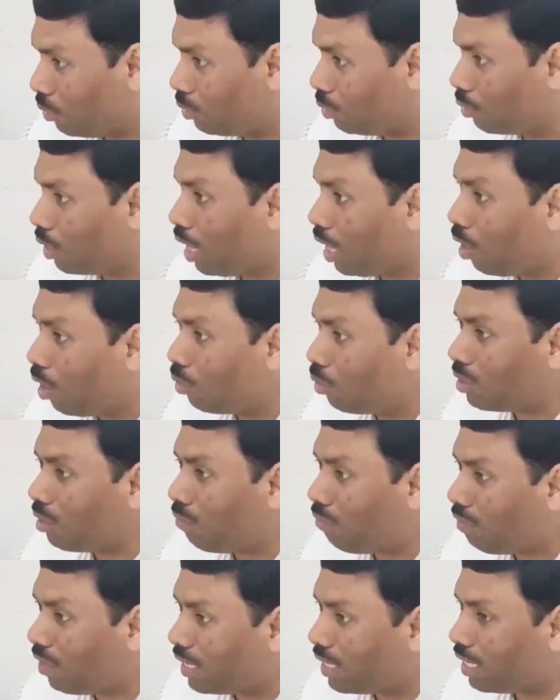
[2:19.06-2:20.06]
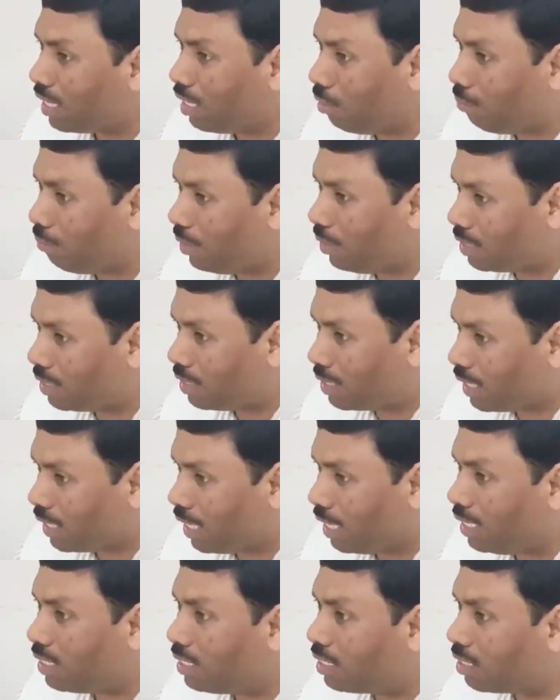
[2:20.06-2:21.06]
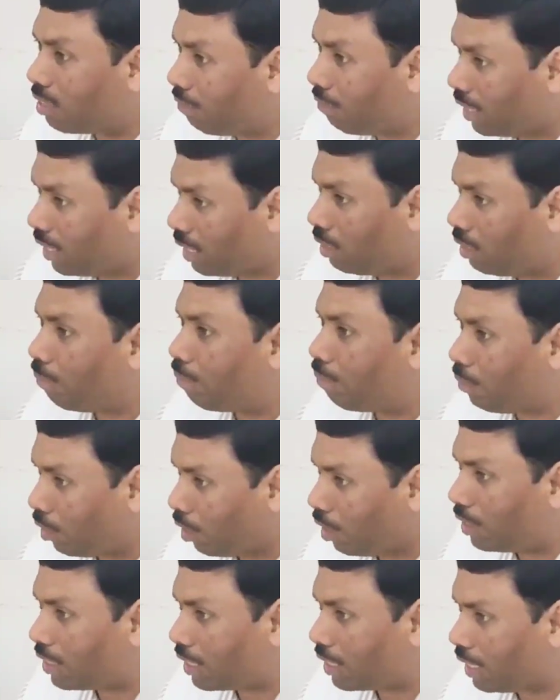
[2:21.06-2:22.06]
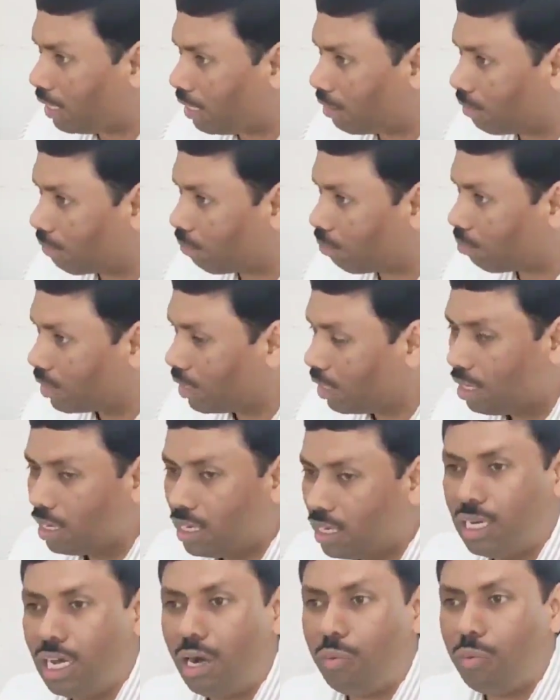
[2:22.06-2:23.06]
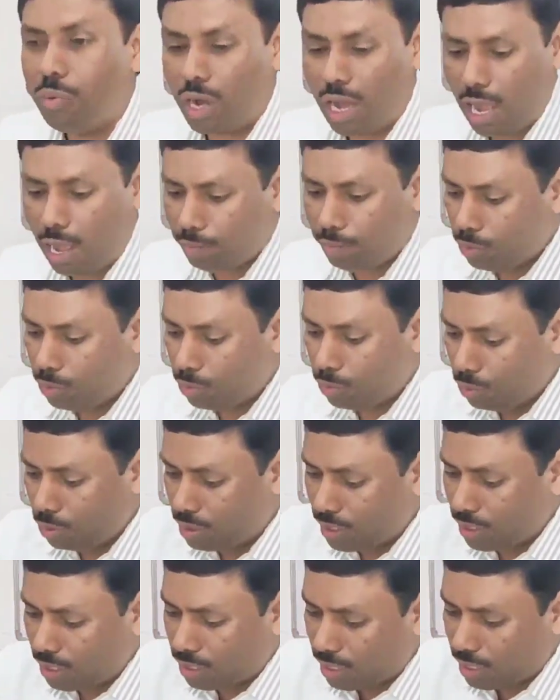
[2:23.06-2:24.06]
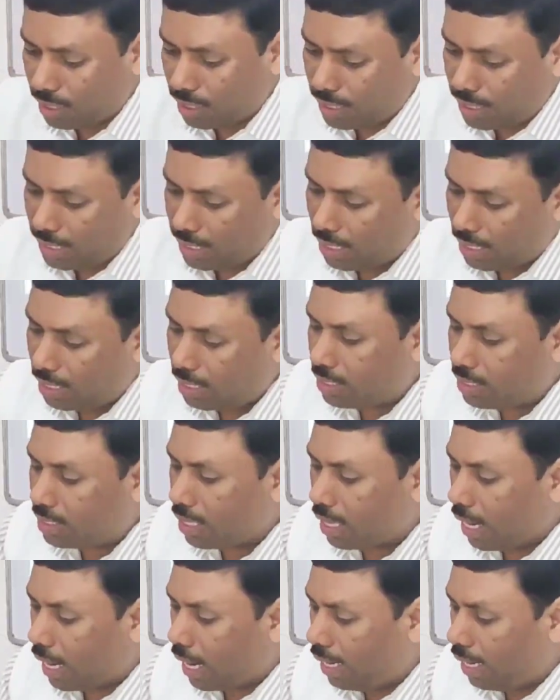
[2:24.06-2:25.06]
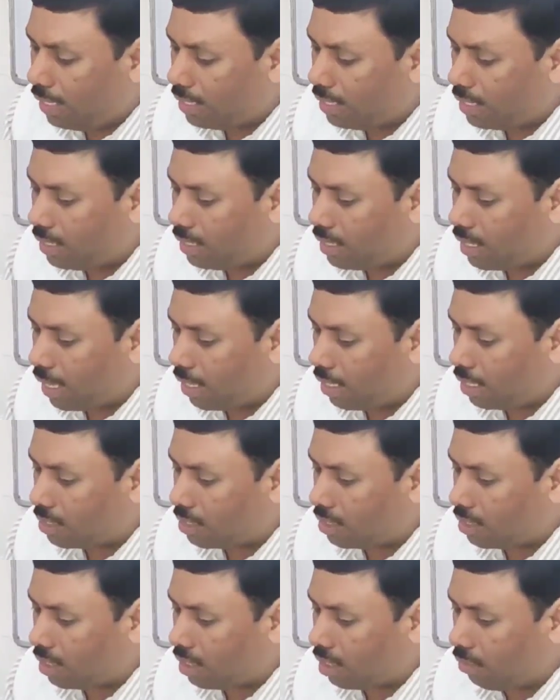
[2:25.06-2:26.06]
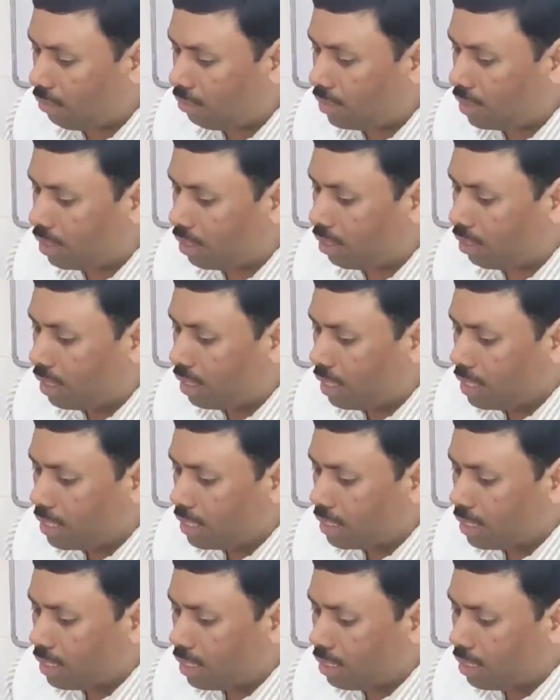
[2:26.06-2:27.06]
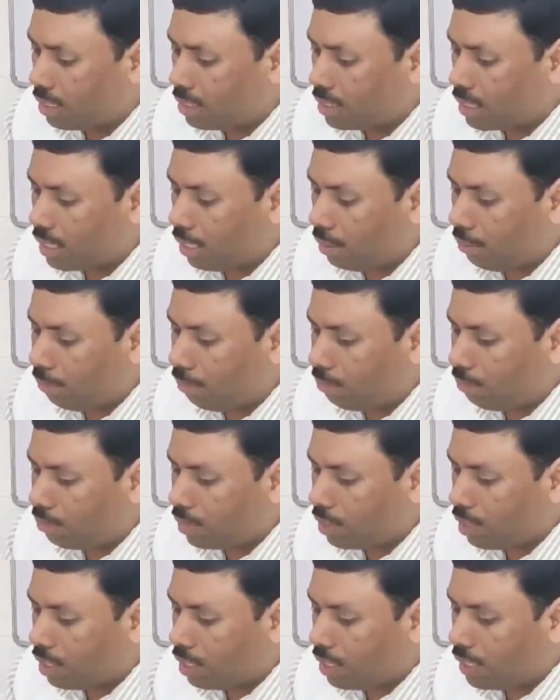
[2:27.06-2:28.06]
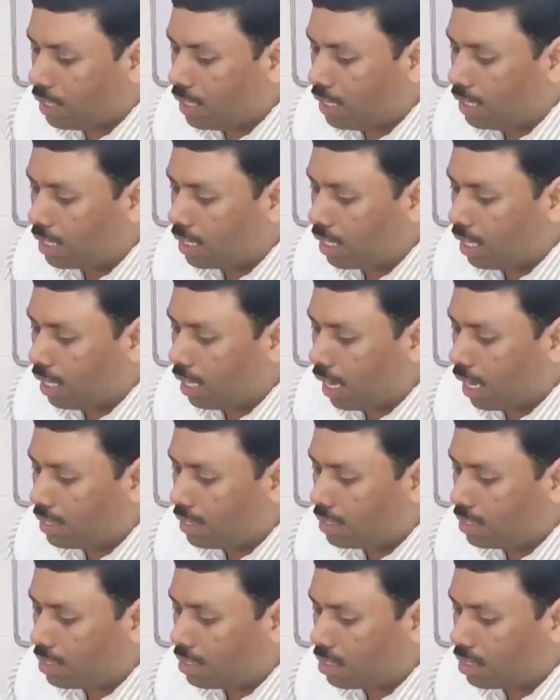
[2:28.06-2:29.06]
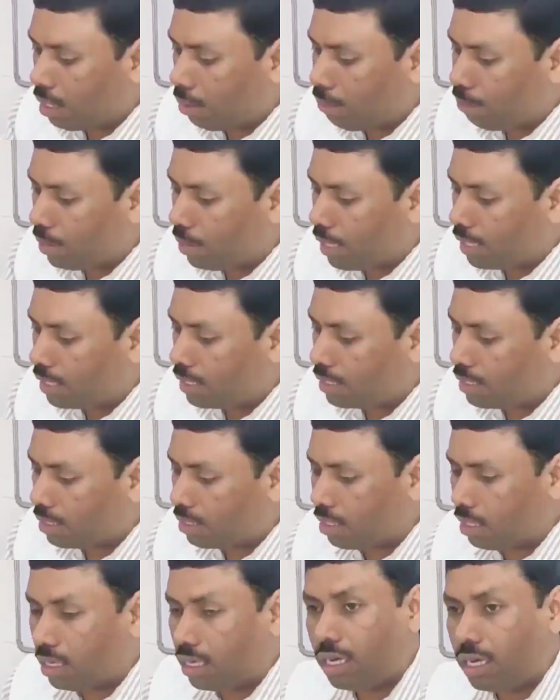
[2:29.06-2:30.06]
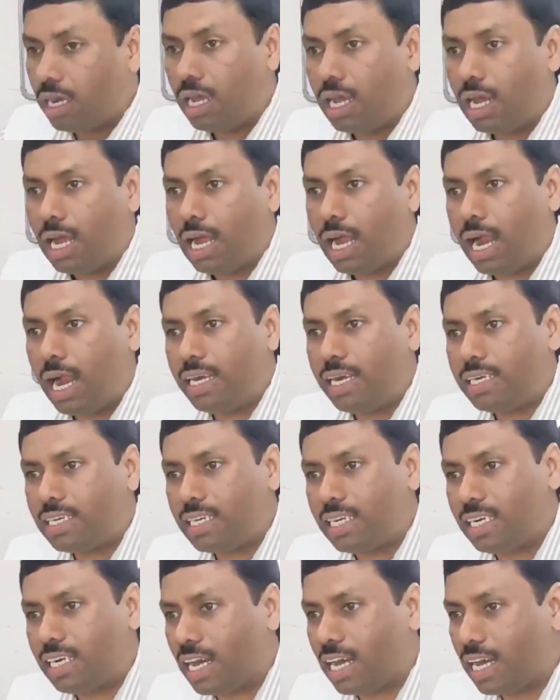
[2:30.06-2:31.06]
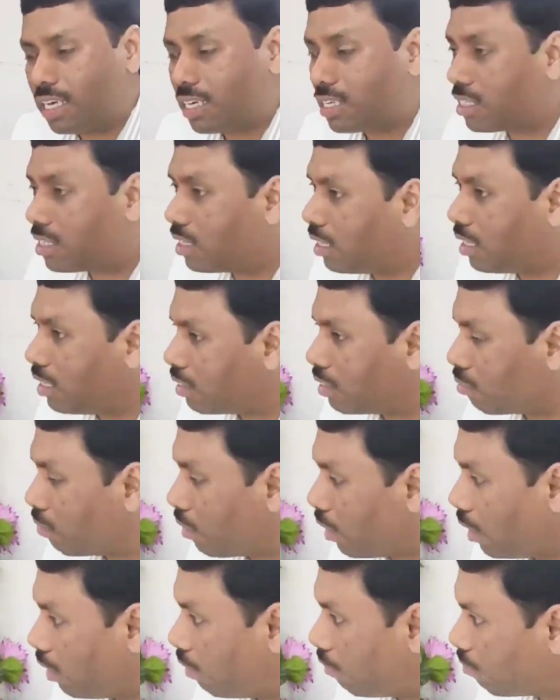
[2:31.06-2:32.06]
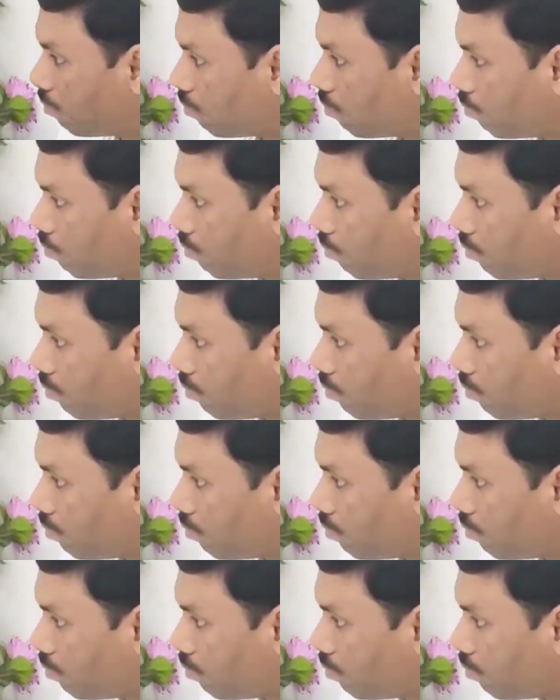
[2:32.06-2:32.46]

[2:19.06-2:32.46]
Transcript: told you how the 5 elements theory is the very important. Now I am using the needle is the anti-direction of the, in the same needle I just applied in the anti-direction as well.